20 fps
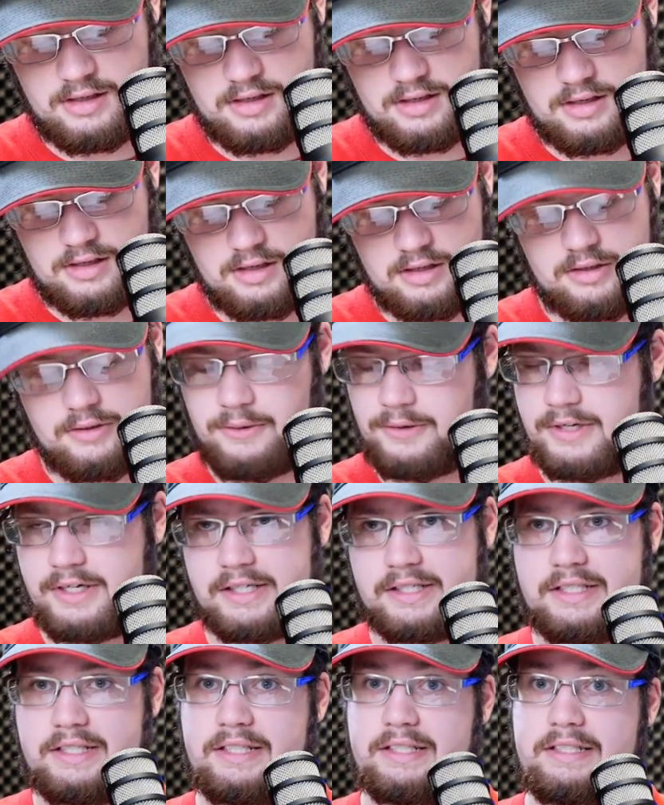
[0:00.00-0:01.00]
According
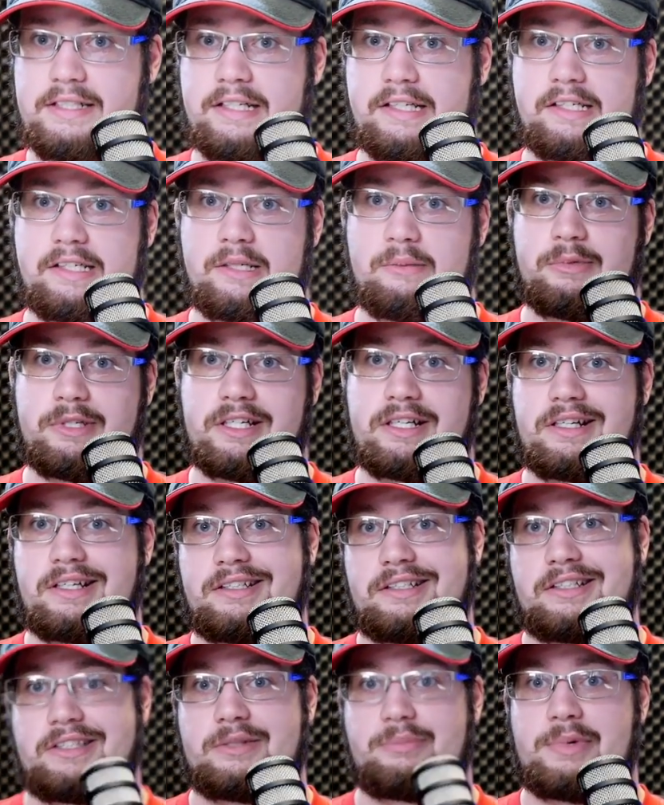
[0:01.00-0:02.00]
to D&D Beyond,
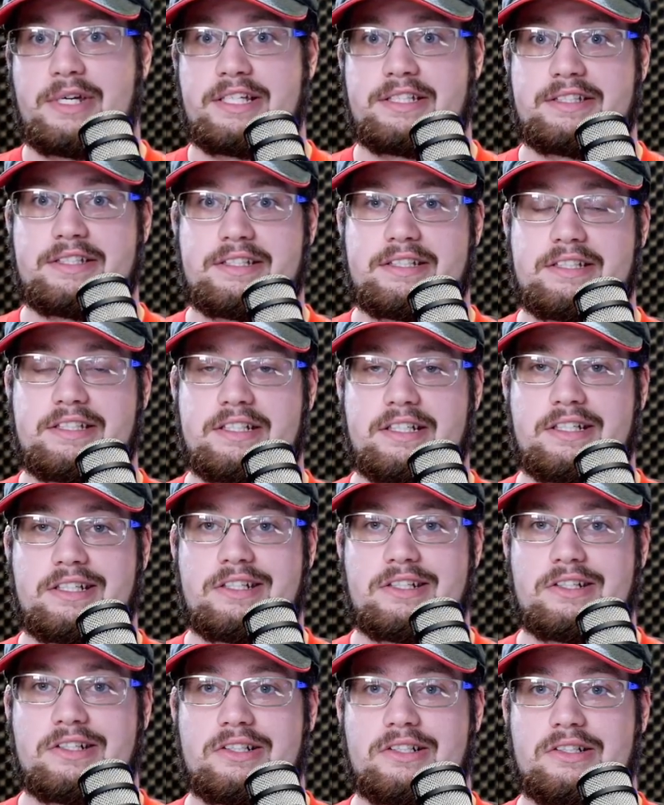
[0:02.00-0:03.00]
it's best to stick
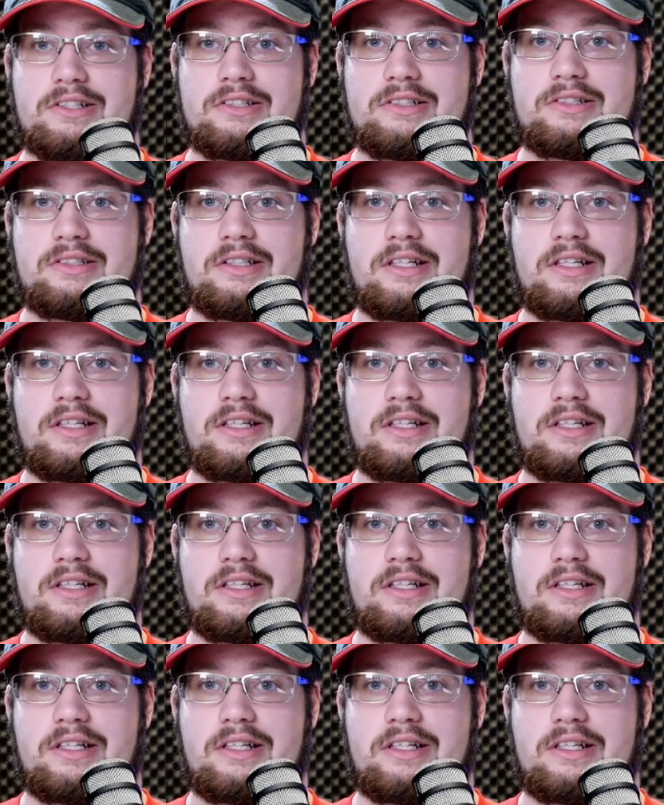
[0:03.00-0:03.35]
your